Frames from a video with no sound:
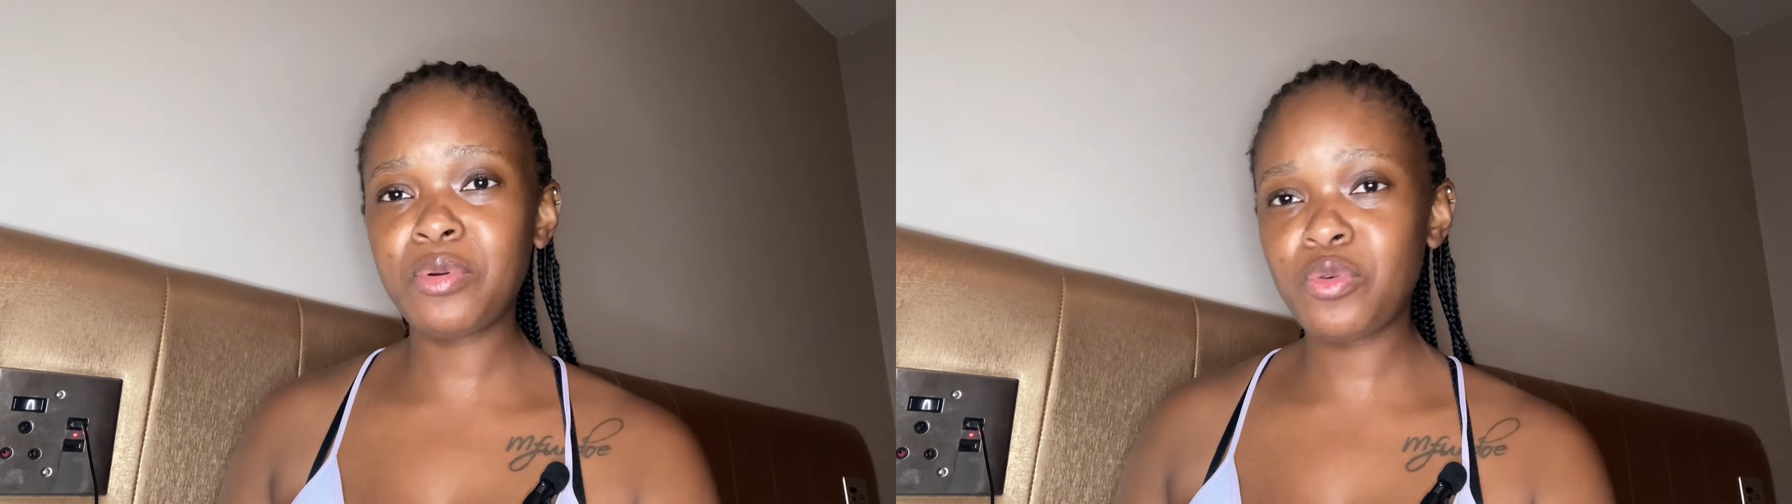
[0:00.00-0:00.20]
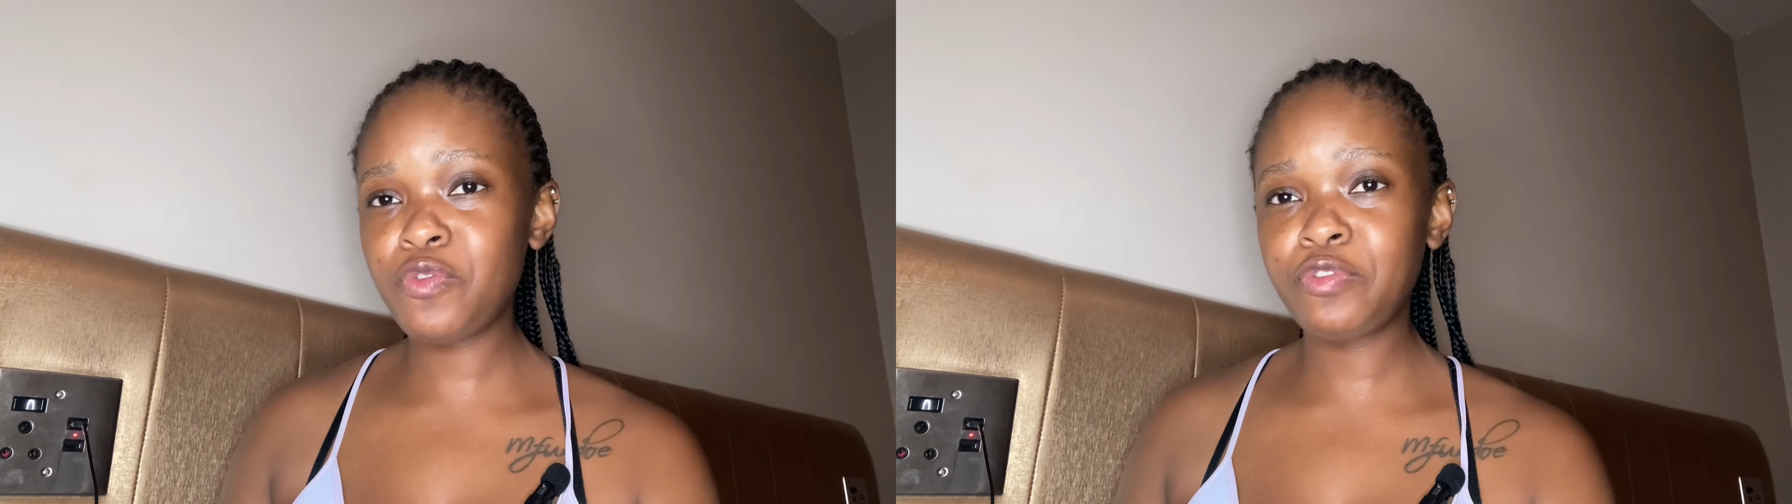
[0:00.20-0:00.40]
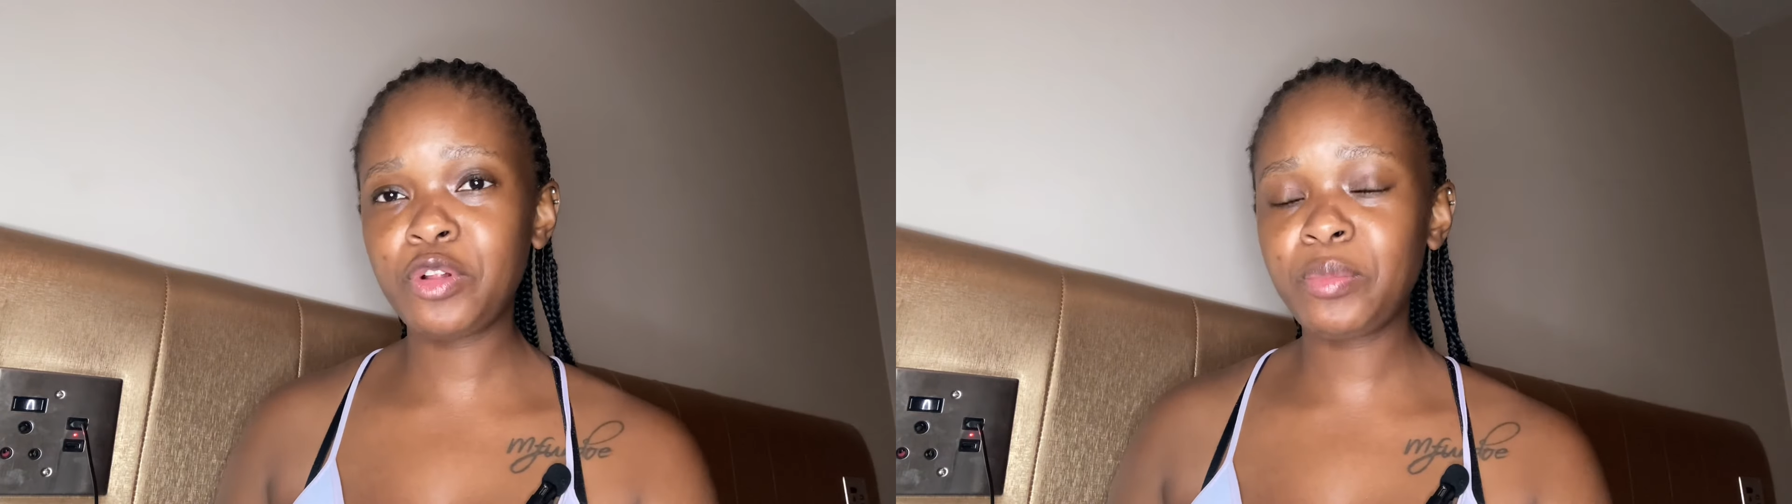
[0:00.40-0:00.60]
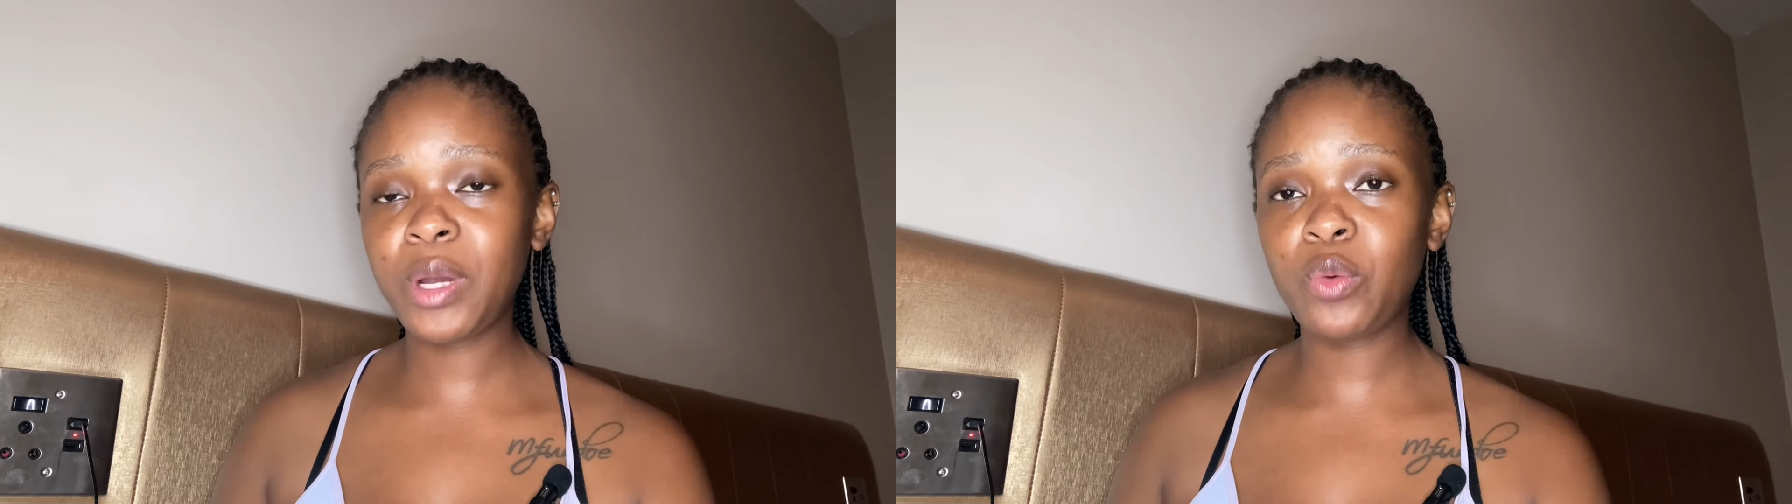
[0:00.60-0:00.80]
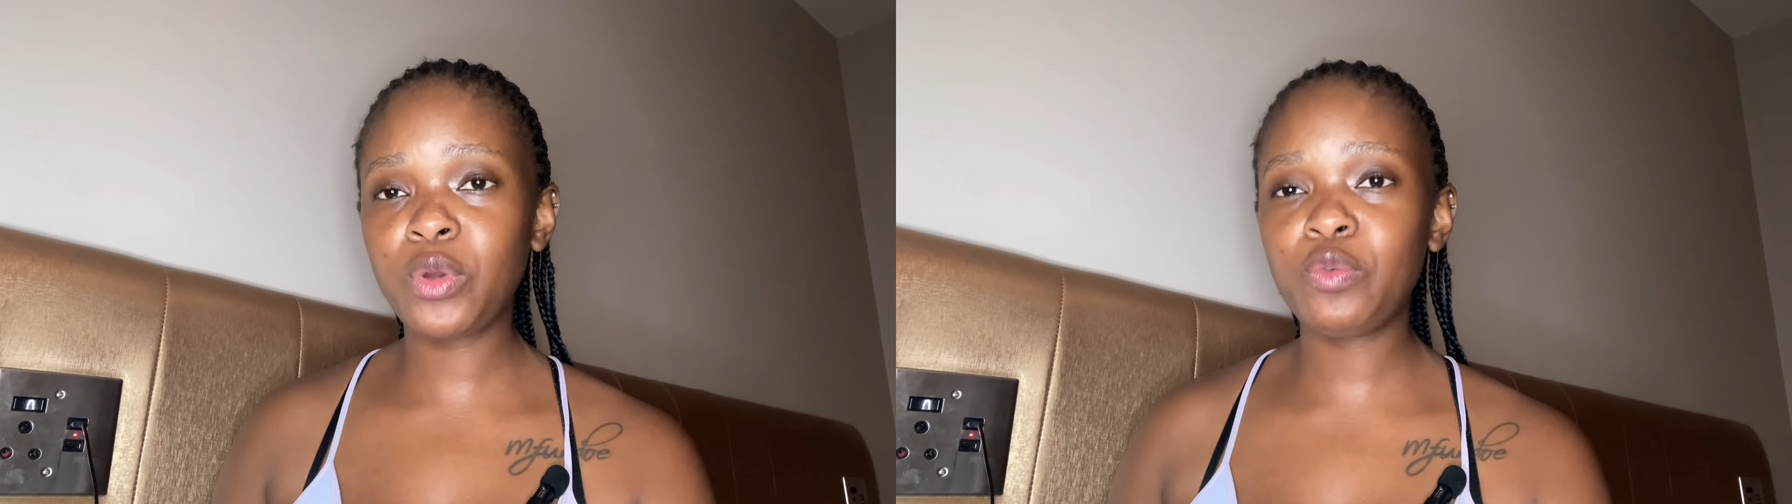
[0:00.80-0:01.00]

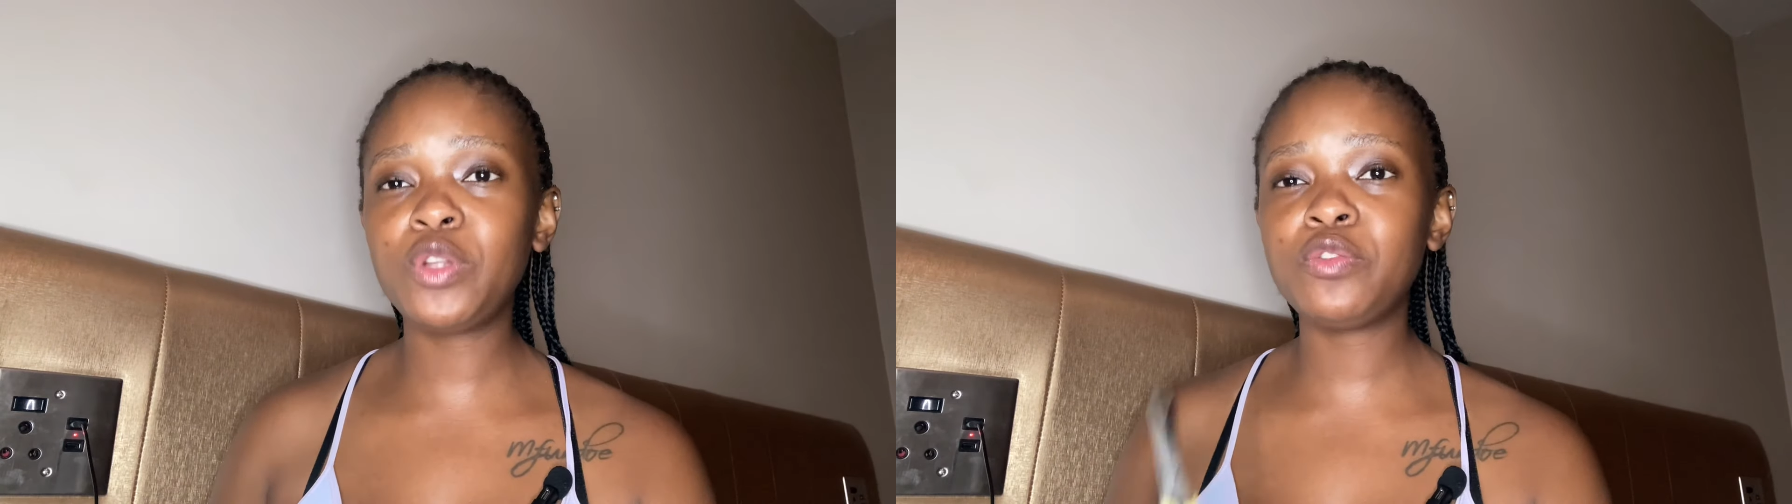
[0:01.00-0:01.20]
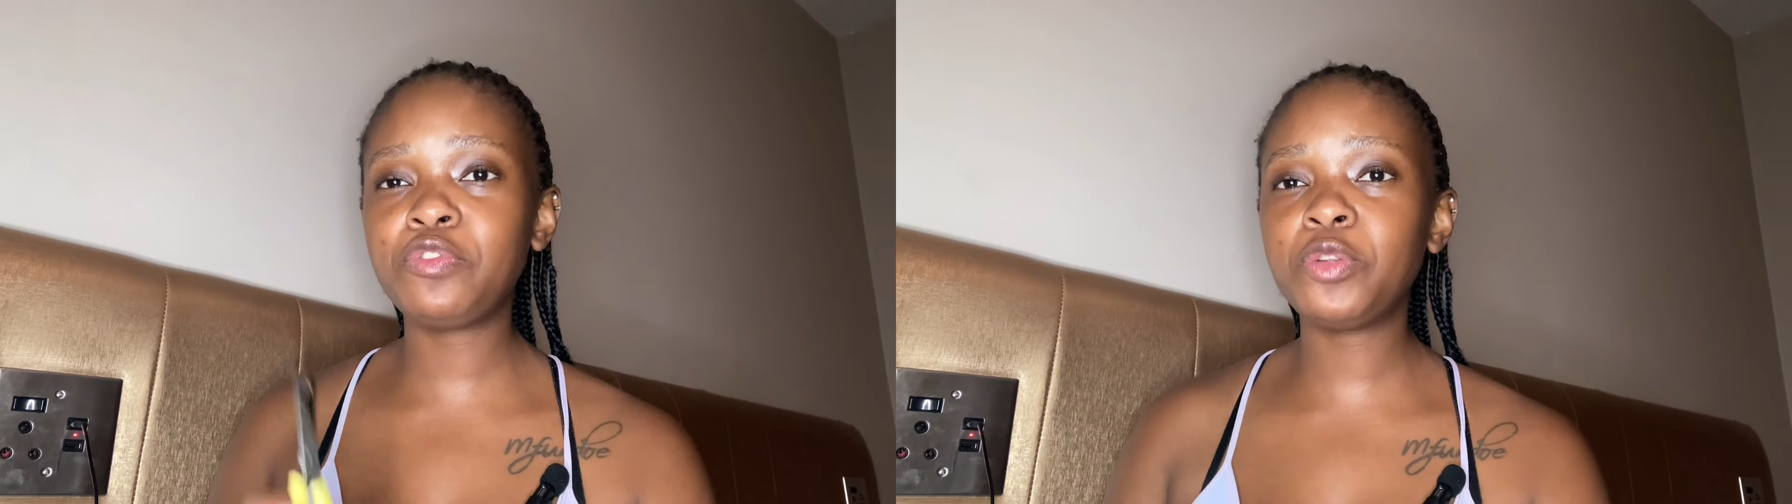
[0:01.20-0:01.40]
ufoma when you're